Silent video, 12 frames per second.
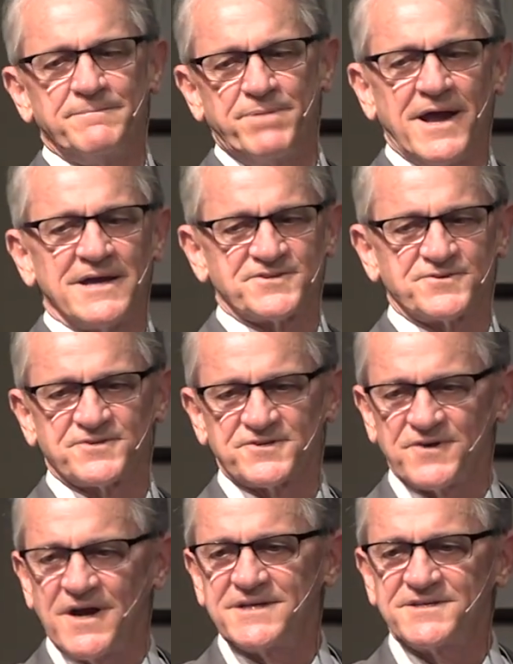pastors are
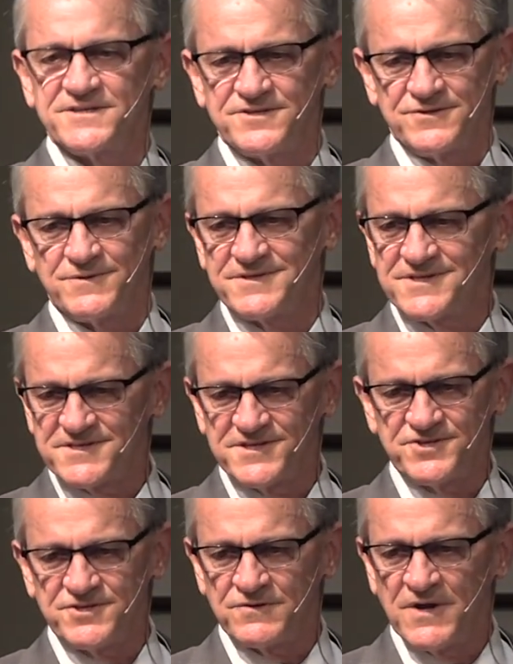trying to do with this
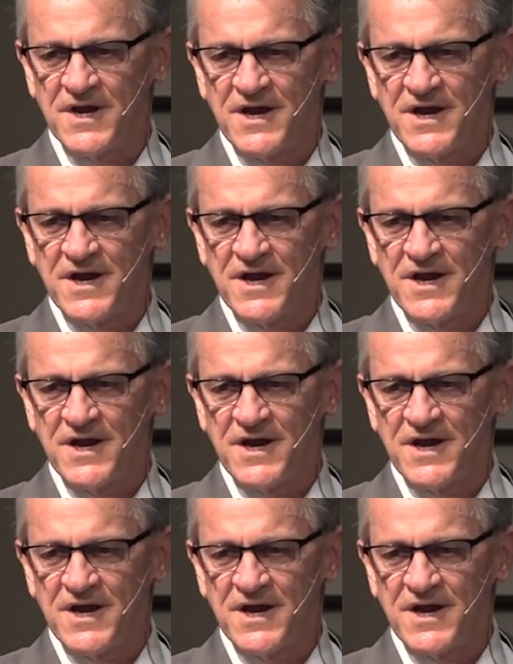issue.